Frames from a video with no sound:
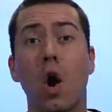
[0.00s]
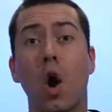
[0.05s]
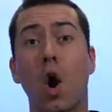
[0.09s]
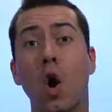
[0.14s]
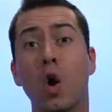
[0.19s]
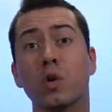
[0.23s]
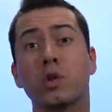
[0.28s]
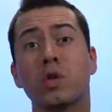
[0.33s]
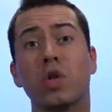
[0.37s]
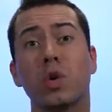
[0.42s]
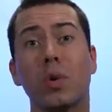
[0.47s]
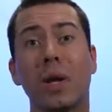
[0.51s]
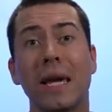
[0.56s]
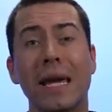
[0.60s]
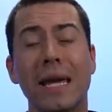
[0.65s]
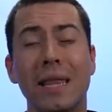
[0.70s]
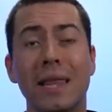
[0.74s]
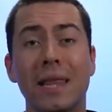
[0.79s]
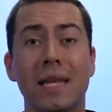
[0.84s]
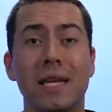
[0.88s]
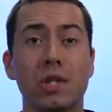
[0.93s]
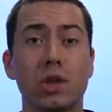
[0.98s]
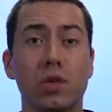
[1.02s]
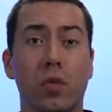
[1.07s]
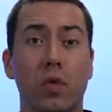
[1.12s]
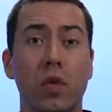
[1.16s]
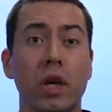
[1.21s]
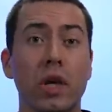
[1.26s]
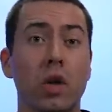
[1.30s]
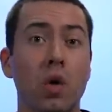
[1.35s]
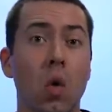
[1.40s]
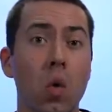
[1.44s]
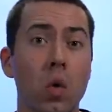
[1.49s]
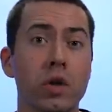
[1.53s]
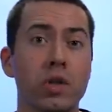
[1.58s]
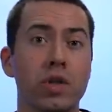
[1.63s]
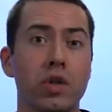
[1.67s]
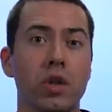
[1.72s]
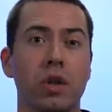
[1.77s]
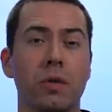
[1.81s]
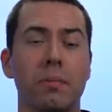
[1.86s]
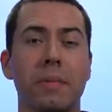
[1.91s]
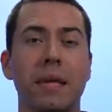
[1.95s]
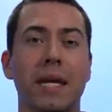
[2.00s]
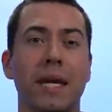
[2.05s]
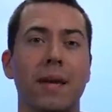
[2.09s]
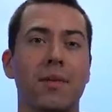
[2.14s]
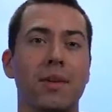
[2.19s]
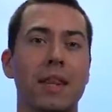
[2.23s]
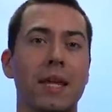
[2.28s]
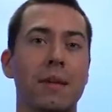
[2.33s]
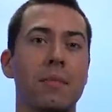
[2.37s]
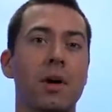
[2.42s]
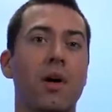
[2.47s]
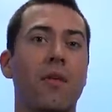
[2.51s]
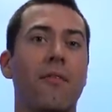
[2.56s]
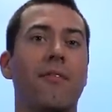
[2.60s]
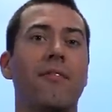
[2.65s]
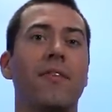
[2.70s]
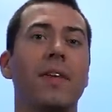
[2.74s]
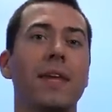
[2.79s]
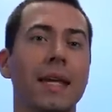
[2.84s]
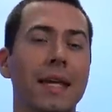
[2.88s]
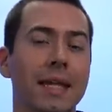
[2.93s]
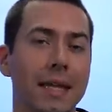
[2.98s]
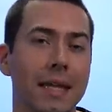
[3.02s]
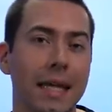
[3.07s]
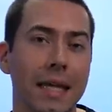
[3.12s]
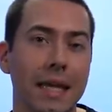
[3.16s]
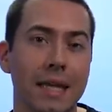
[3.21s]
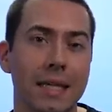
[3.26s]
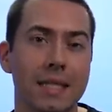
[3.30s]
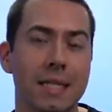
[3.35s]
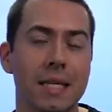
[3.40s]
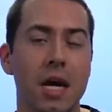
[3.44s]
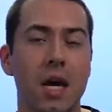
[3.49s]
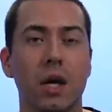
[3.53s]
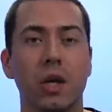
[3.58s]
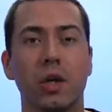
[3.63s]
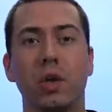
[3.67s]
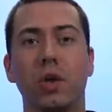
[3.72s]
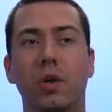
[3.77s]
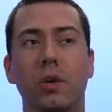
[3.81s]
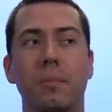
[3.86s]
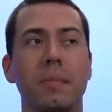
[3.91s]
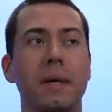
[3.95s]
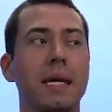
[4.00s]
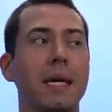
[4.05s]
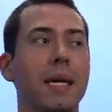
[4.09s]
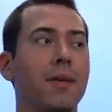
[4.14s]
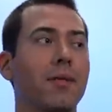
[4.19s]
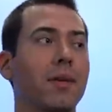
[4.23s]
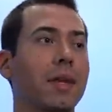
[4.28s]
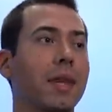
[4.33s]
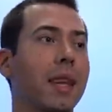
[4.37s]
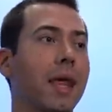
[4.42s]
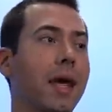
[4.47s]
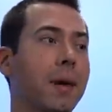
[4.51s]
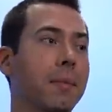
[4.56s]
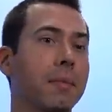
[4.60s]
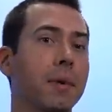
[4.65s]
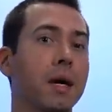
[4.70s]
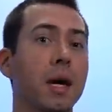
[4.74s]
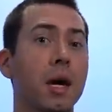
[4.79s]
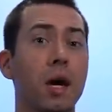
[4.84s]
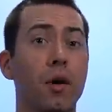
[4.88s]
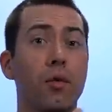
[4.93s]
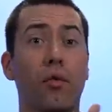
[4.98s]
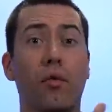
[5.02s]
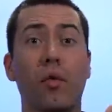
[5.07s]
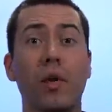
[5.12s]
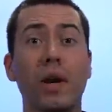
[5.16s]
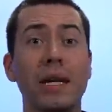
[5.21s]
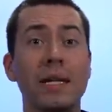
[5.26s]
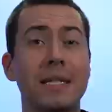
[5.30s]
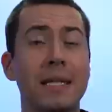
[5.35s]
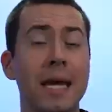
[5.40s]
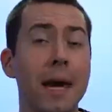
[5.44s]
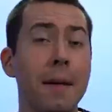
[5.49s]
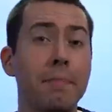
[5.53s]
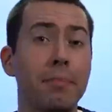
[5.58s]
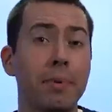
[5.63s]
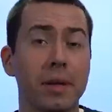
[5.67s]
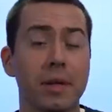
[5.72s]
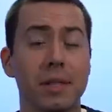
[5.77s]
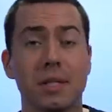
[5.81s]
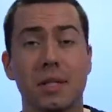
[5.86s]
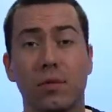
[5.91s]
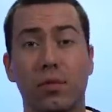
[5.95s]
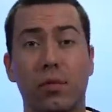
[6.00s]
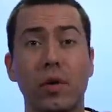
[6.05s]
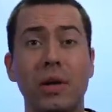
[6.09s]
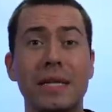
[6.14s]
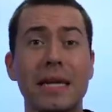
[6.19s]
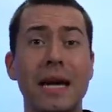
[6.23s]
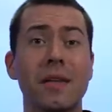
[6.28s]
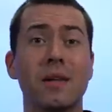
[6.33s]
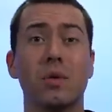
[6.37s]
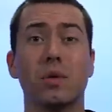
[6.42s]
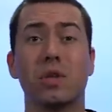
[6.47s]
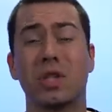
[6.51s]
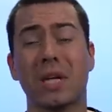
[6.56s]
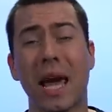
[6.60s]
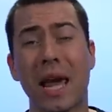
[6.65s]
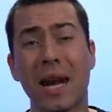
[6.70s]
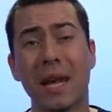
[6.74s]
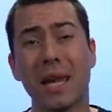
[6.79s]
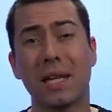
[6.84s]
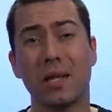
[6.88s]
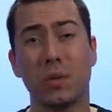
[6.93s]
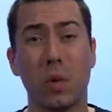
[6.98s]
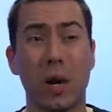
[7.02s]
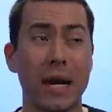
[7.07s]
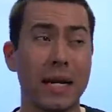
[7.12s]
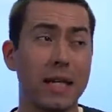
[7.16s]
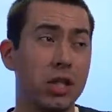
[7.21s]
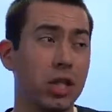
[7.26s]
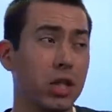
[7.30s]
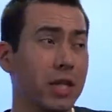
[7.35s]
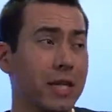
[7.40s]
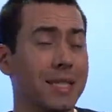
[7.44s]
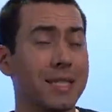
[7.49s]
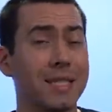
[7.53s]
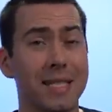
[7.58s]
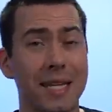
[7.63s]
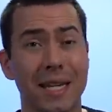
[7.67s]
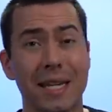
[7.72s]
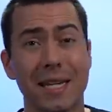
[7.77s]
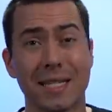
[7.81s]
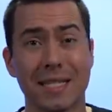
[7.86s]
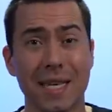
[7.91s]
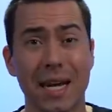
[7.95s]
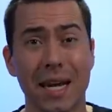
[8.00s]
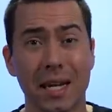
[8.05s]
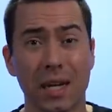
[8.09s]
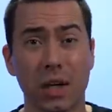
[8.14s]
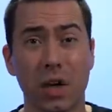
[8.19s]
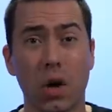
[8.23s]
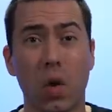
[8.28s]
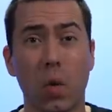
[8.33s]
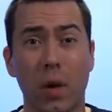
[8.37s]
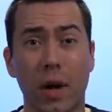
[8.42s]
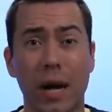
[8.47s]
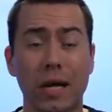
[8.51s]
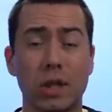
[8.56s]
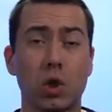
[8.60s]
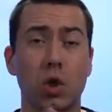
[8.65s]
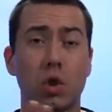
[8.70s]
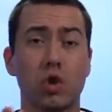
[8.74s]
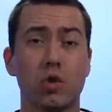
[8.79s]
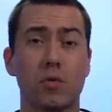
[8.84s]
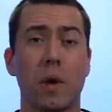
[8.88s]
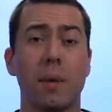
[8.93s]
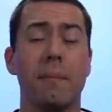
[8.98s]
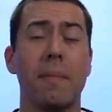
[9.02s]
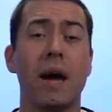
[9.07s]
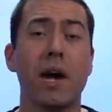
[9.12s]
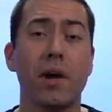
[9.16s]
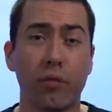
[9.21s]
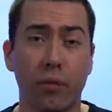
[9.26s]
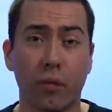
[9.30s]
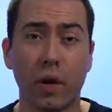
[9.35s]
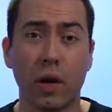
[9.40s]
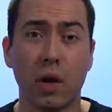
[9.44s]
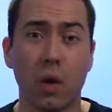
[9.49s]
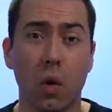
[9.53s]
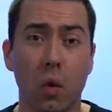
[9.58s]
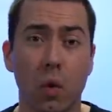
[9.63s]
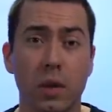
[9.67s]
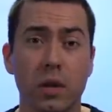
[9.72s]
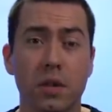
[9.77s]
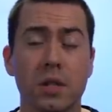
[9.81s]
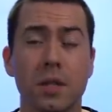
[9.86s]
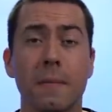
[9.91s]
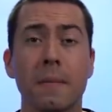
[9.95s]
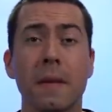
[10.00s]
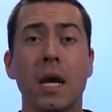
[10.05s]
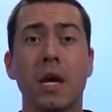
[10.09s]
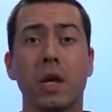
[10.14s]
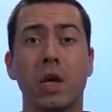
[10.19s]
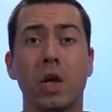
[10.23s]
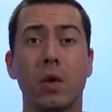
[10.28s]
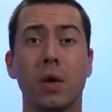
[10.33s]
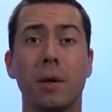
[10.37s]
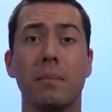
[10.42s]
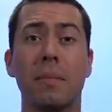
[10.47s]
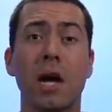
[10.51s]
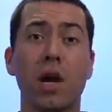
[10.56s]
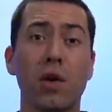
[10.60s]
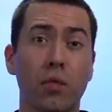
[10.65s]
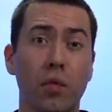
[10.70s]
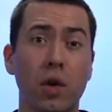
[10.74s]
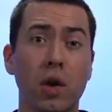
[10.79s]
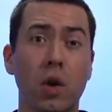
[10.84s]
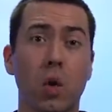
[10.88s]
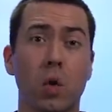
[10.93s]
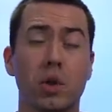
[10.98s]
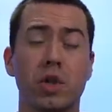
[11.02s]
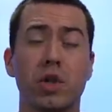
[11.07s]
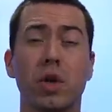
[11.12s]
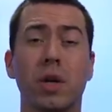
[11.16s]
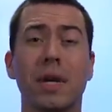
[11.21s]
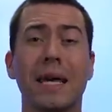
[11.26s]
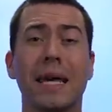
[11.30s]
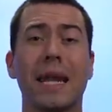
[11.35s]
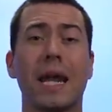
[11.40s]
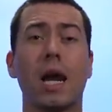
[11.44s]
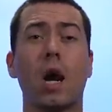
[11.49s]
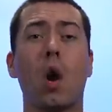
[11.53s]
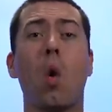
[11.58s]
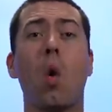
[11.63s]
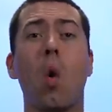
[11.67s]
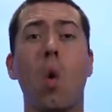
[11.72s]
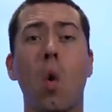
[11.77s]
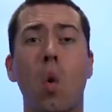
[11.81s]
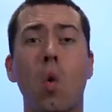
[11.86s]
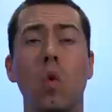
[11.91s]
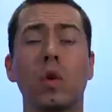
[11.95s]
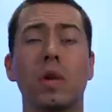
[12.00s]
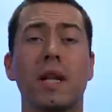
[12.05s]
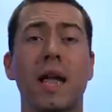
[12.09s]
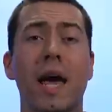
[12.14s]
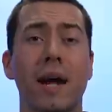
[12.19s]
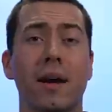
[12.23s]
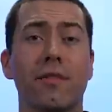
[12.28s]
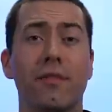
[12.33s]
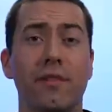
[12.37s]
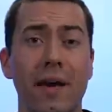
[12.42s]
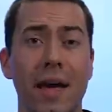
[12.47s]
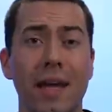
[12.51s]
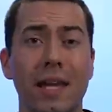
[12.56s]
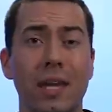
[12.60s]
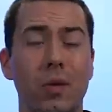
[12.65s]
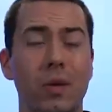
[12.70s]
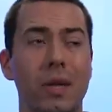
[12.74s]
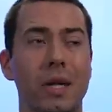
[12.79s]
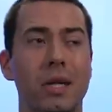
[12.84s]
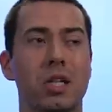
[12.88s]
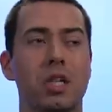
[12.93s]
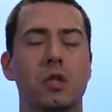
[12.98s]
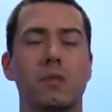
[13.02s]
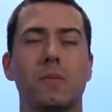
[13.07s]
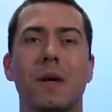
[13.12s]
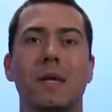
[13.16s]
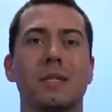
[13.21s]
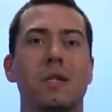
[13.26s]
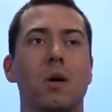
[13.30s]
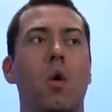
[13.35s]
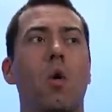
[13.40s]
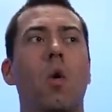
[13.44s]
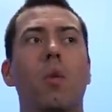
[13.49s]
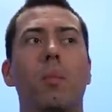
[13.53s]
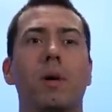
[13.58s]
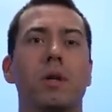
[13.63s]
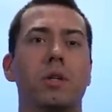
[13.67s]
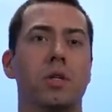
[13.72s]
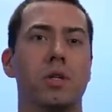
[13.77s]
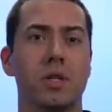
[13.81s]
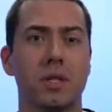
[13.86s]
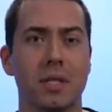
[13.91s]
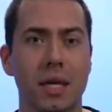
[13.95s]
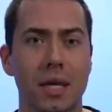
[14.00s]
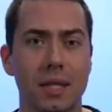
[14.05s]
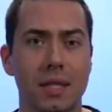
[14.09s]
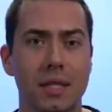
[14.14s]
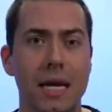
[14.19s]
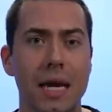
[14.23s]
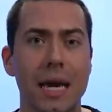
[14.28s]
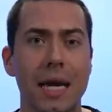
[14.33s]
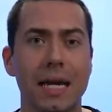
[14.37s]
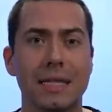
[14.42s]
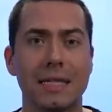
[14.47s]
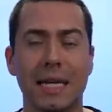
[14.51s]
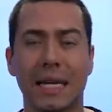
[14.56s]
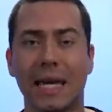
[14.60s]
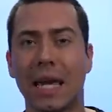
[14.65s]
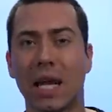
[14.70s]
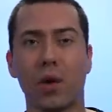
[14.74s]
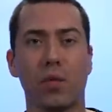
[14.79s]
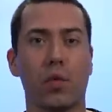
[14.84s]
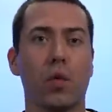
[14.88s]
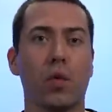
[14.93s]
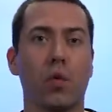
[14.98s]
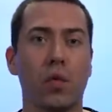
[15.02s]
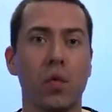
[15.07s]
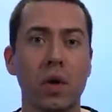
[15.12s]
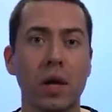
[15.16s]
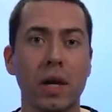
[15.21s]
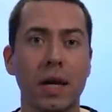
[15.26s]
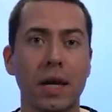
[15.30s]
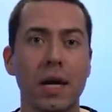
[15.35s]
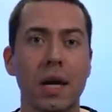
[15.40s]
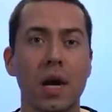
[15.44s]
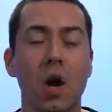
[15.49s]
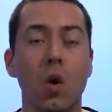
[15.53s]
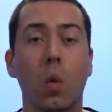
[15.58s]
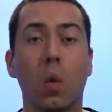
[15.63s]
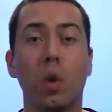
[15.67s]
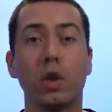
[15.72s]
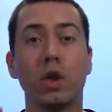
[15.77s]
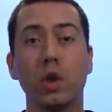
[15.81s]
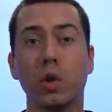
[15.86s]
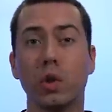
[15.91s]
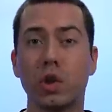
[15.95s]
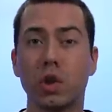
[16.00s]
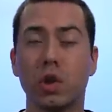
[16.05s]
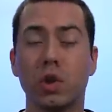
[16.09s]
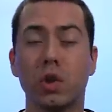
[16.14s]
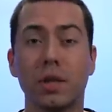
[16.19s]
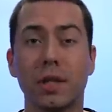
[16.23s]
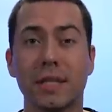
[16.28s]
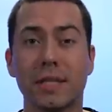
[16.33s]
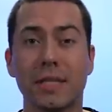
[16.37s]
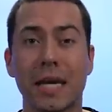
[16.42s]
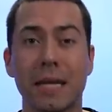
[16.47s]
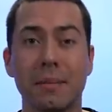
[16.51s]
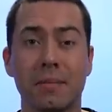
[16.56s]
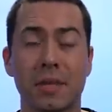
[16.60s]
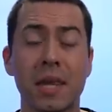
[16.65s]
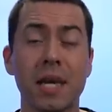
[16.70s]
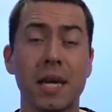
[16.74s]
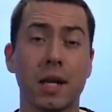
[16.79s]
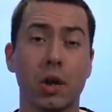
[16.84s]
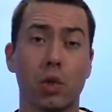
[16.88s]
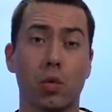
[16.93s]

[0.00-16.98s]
Also, in this free course, you can be giving them affiliate links. You can be giving them free templates and free downloads, kind of like what I just did a second ago when I told you about my free course. In my free course, you're gonna get a whole lot of value, and it just makes a whole bunch of sense to get it for free. Well, you should do the same thing.